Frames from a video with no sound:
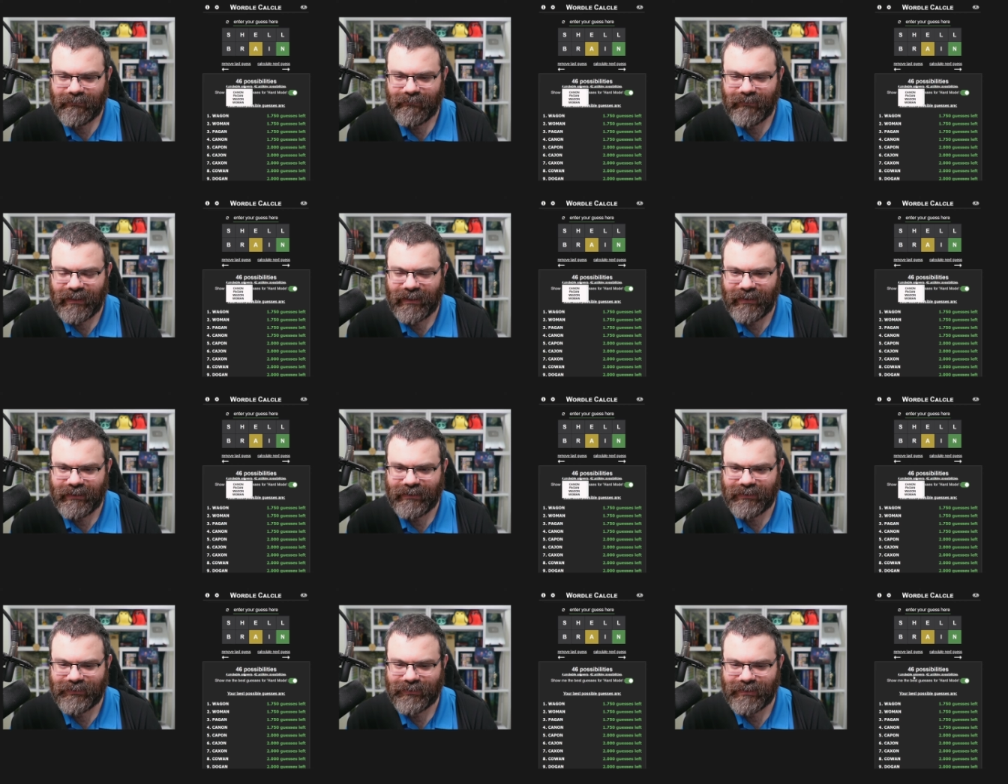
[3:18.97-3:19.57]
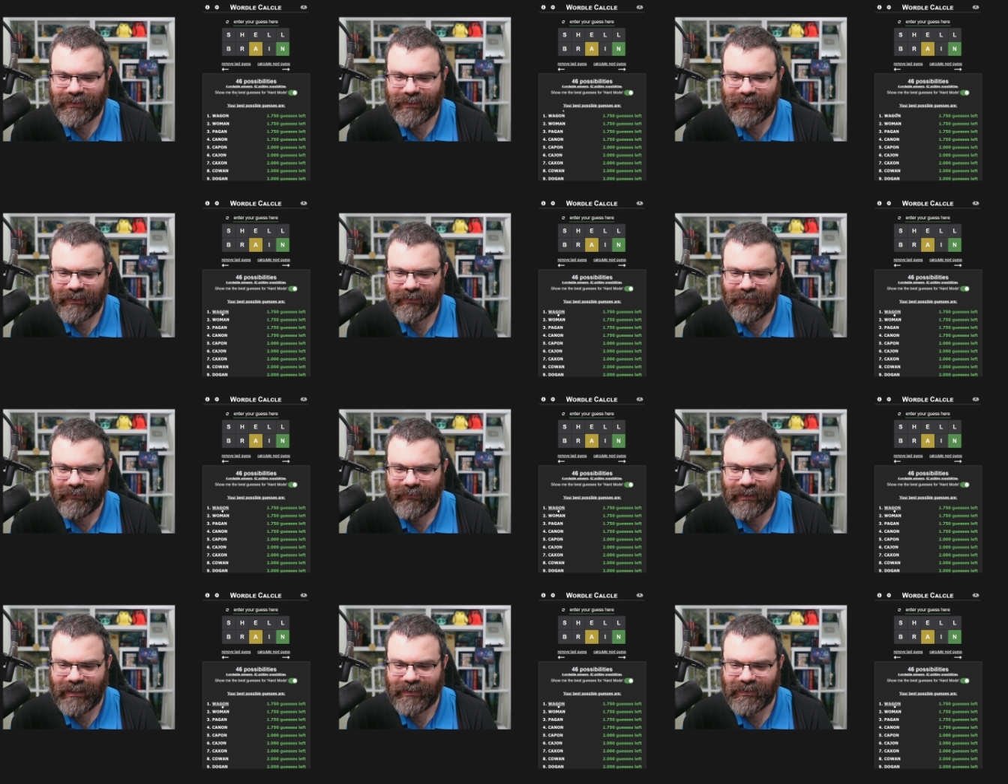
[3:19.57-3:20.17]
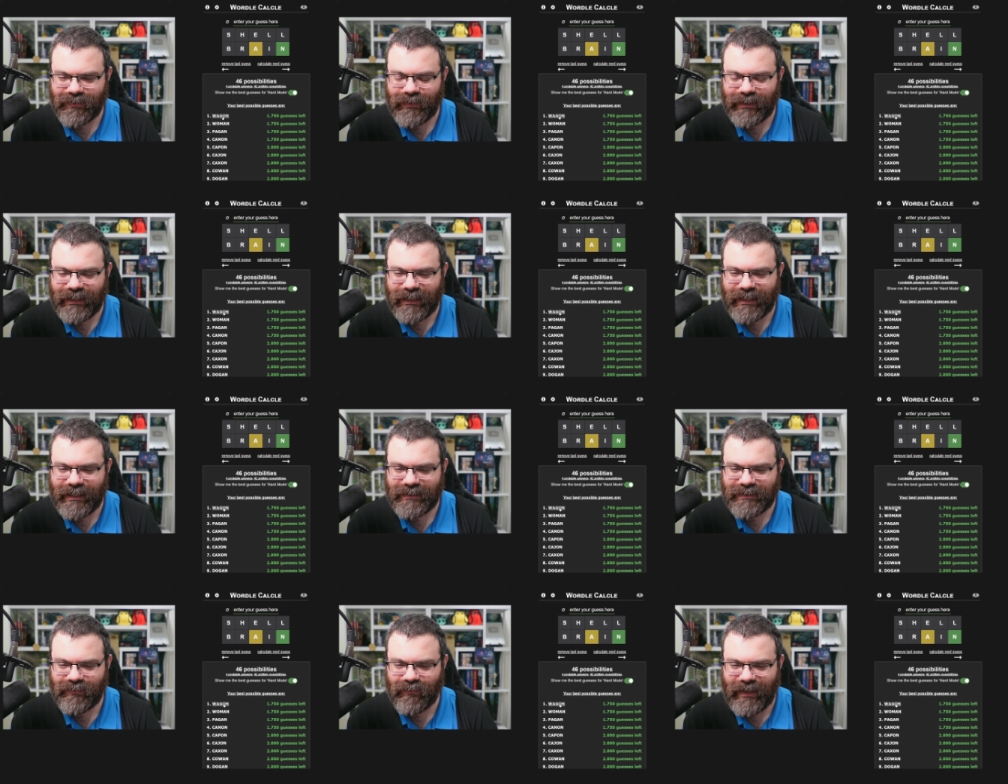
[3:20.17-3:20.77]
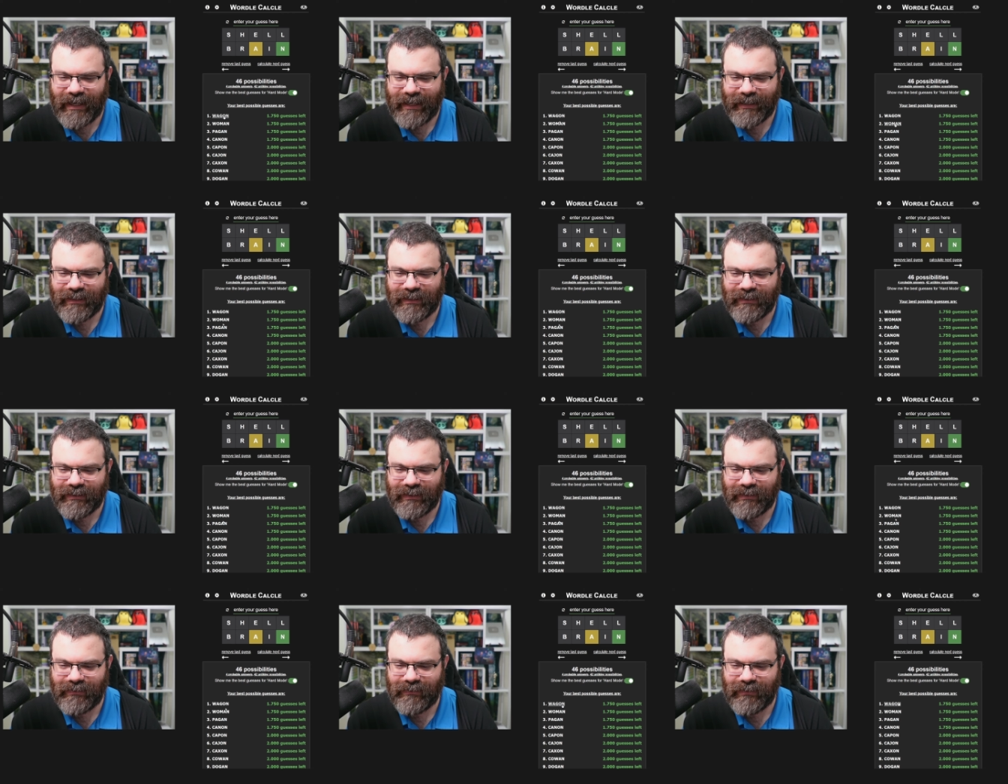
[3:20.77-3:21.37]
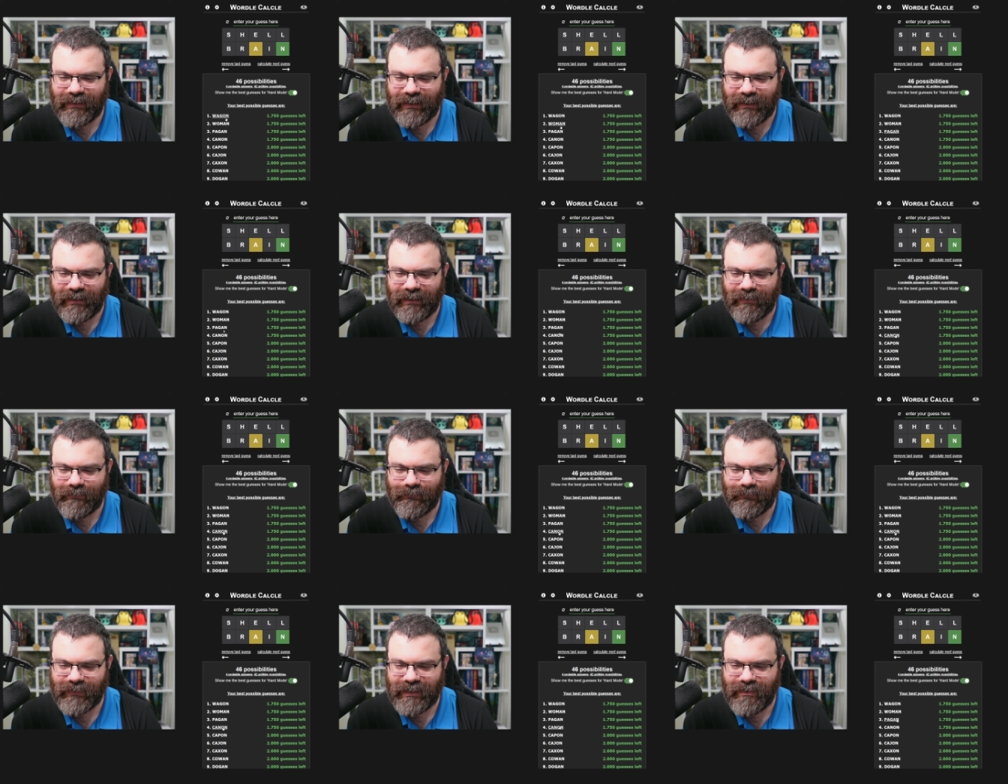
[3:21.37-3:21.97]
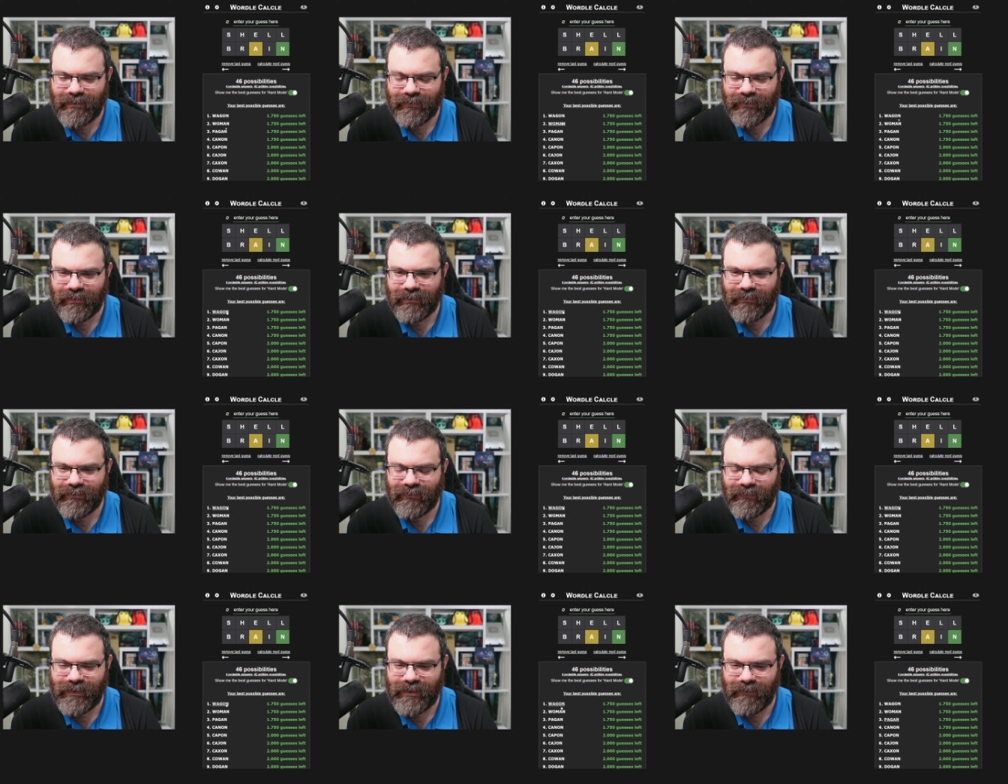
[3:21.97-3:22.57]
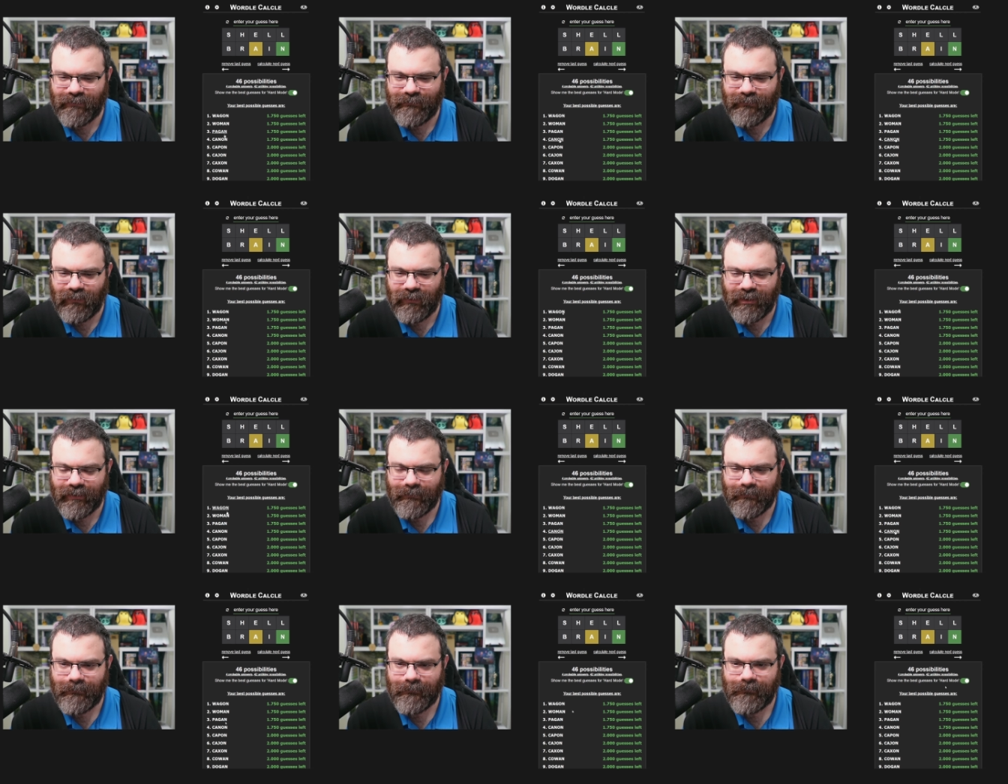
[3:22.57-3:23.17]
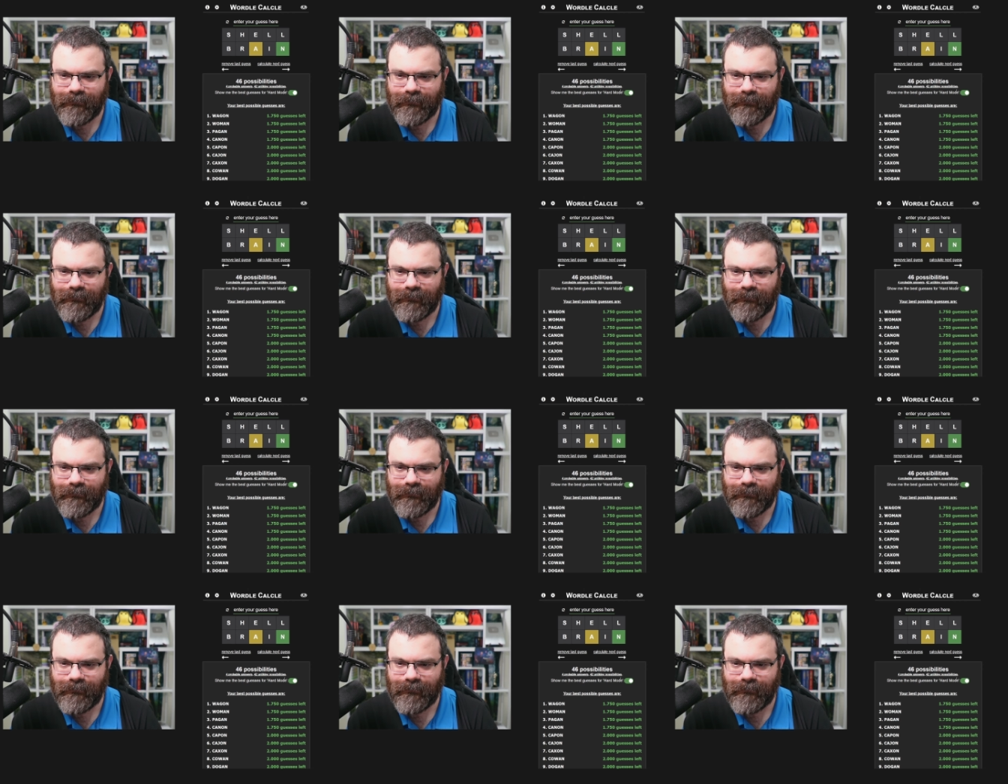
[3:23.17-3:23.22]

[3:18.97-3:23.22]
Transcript: Very interesting. Okay, so it gets wagon in um, either three or four.